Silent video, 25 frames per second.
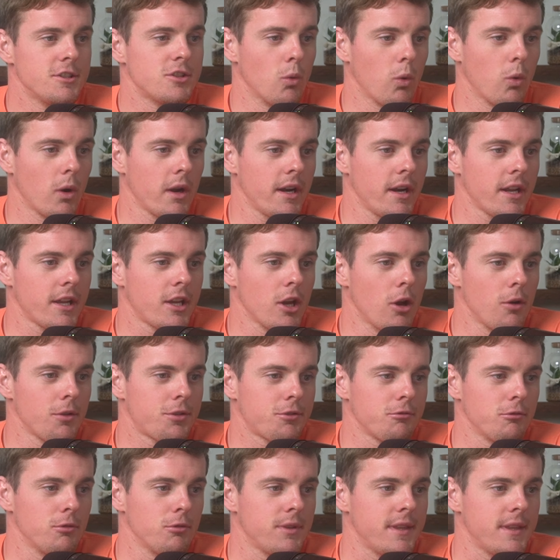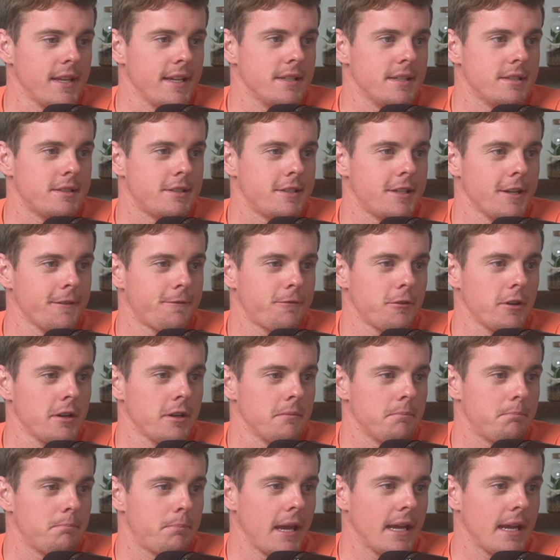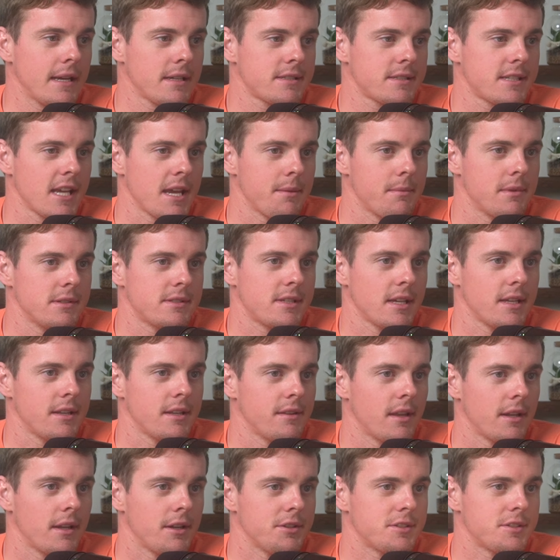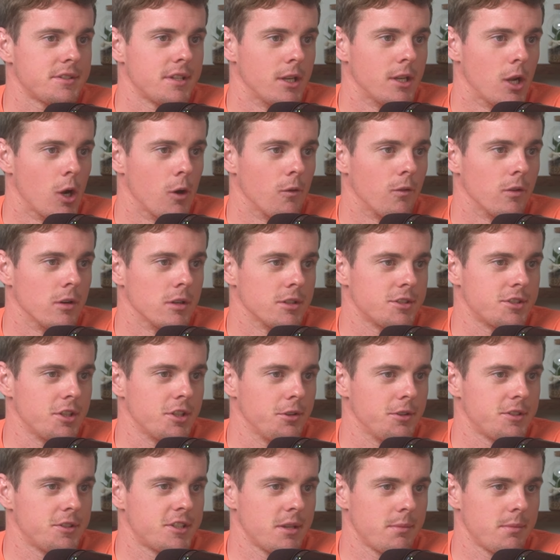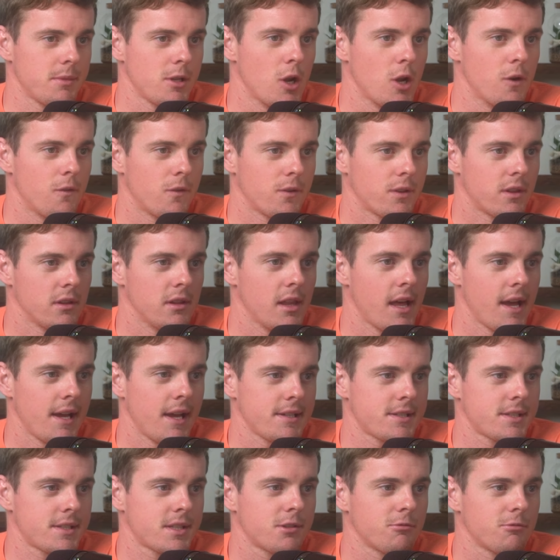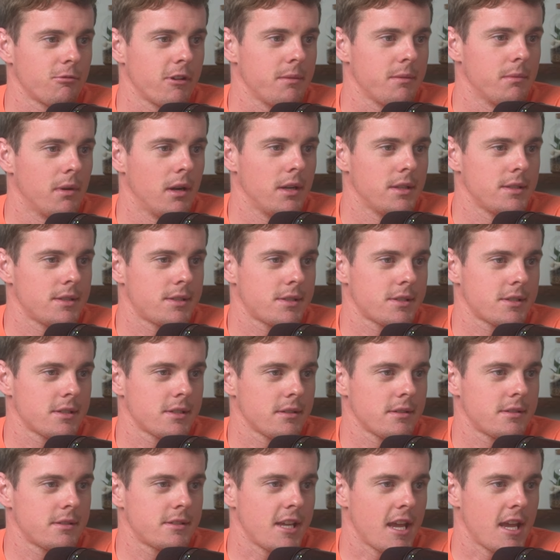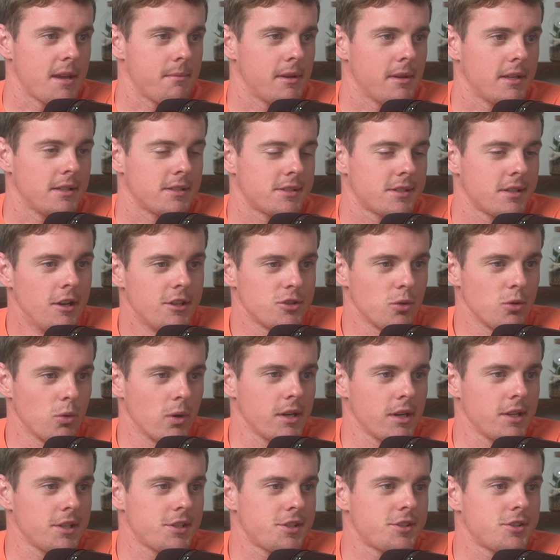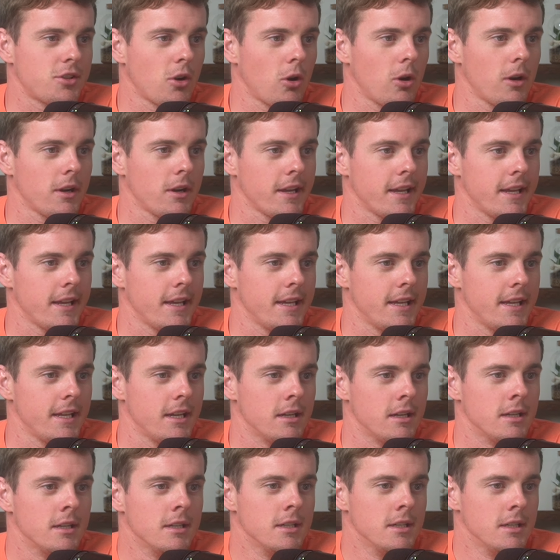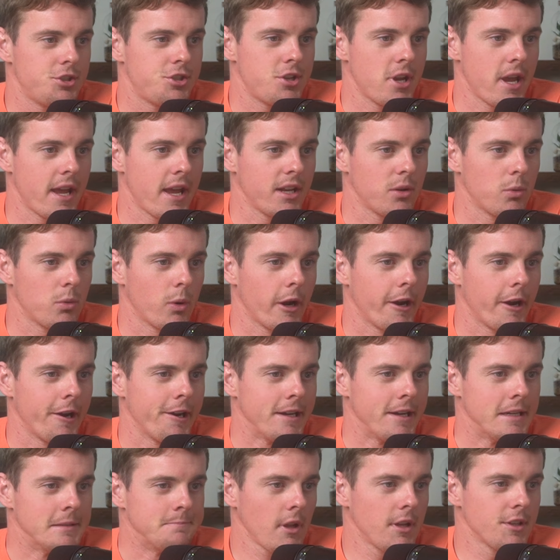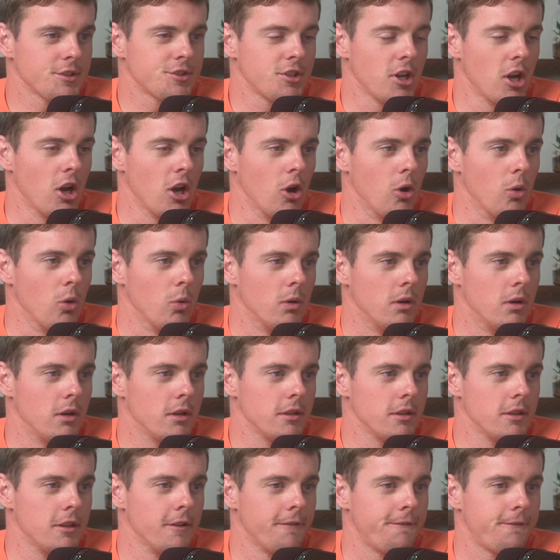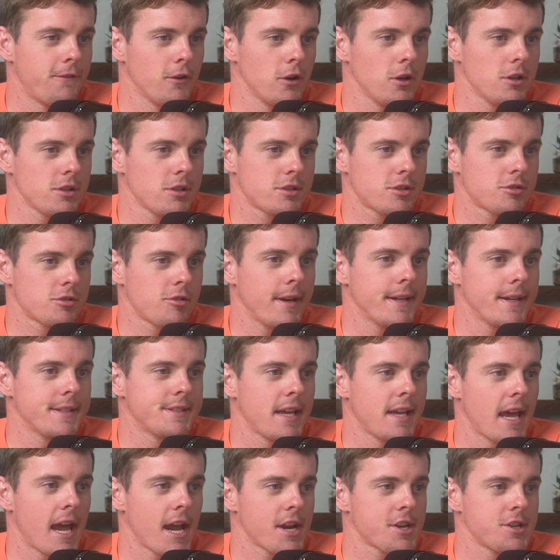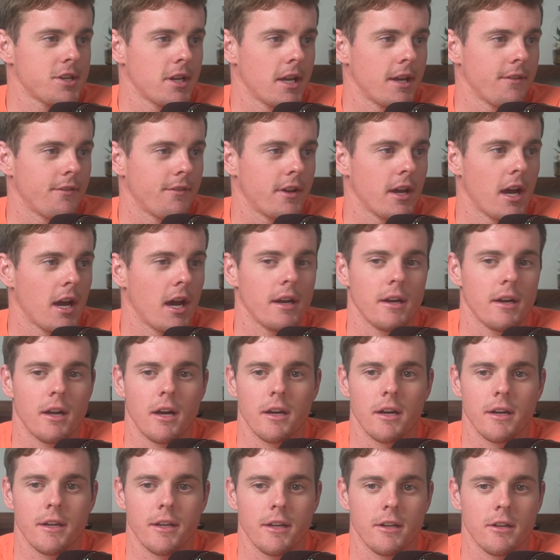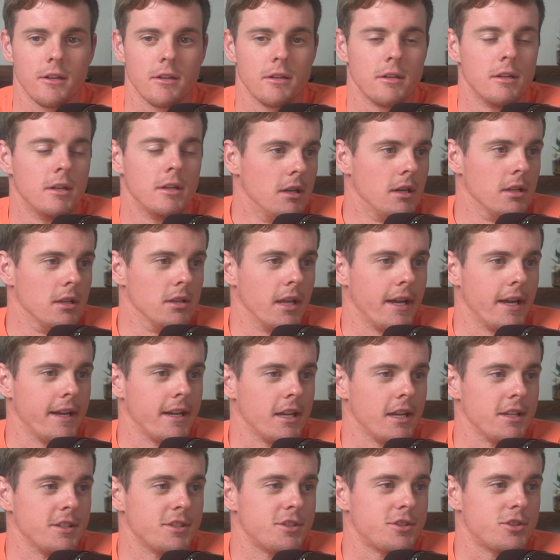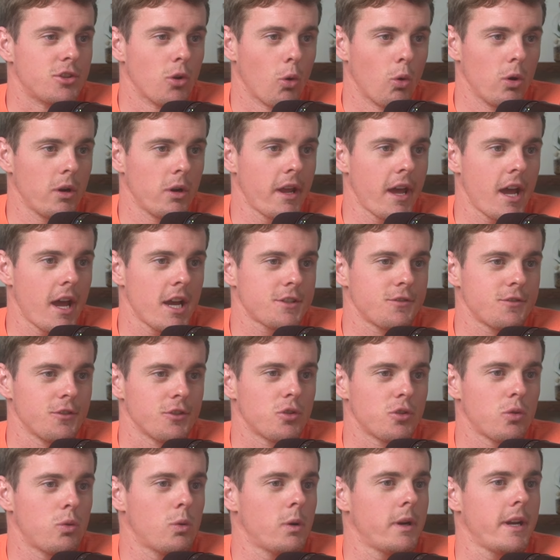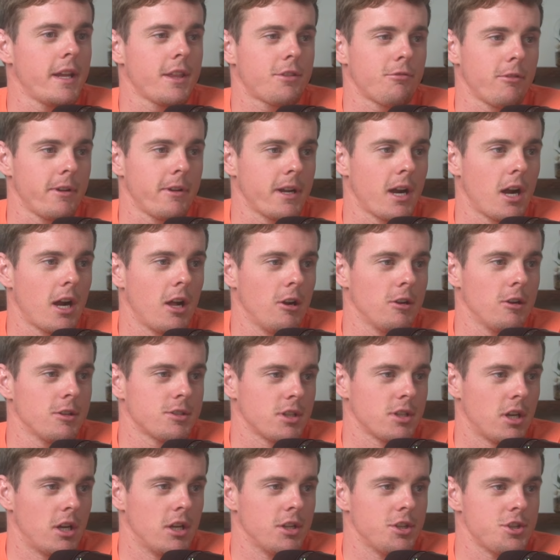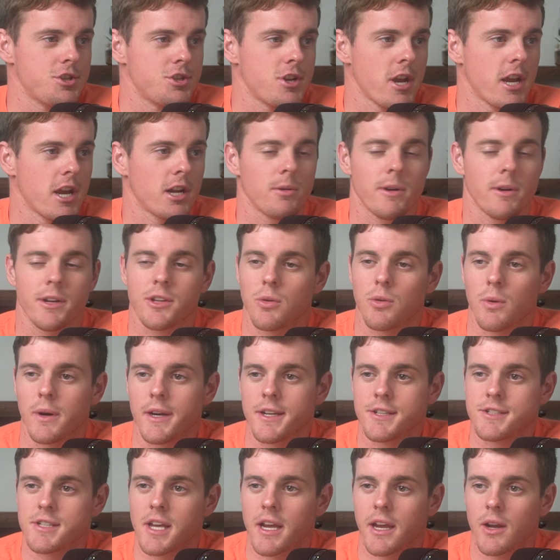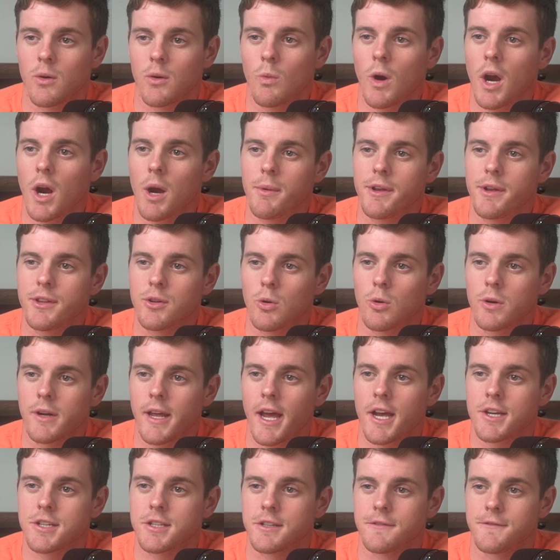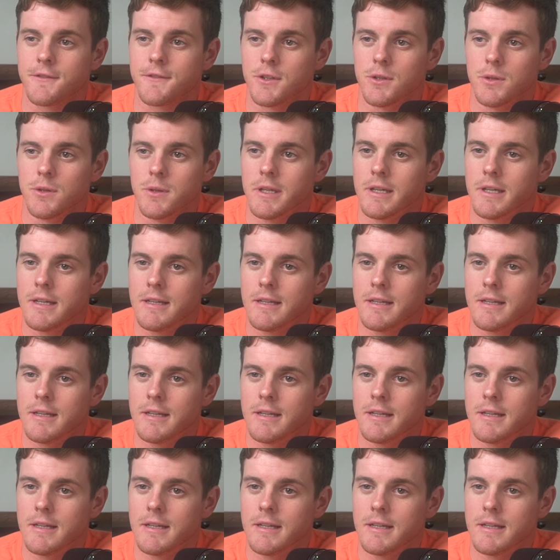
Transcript: So we're going to go through these different bank statements that you sent over. So you sent me over the last 3 months statements. So we're going to start in January. So the first transaction I've got on here, Elena, is DoorDash for $23 on January 22nd. Why are we DoorDashing food?